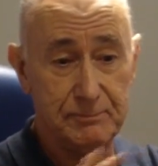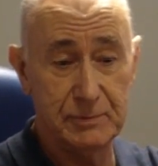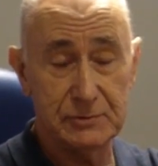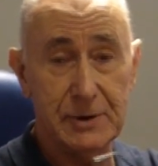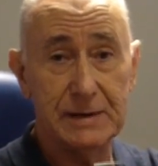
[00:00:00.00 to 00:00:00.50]

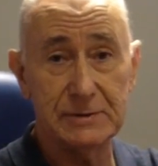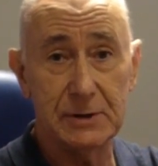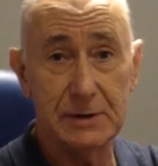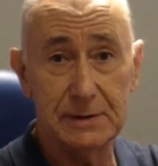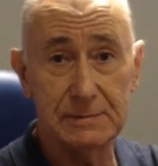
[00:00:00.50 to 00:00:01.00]

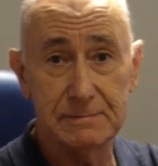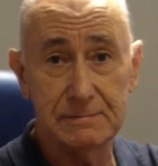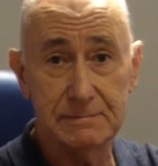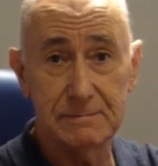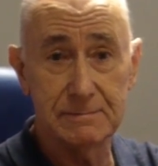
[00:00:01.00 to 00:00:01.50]
straight-sided
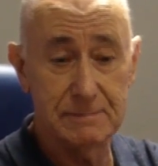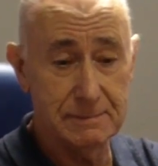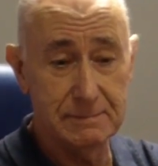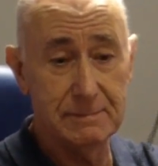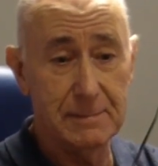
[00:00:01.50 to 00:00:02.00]

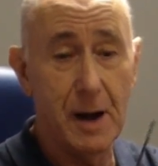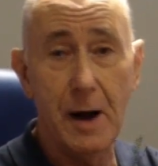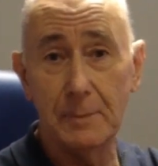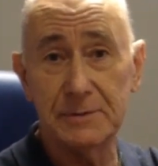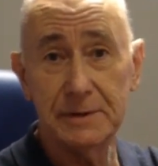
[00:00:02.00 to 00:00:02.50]

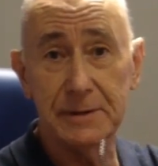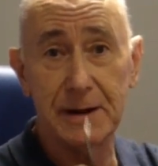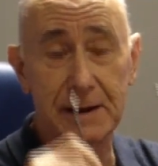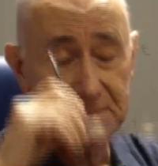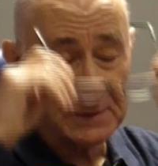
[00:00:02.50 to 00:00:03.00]
arms on the
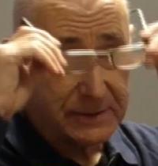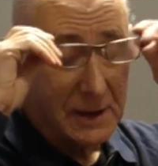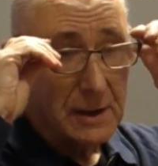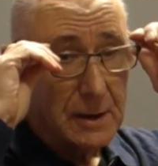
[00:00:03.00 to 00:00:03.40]
glasses.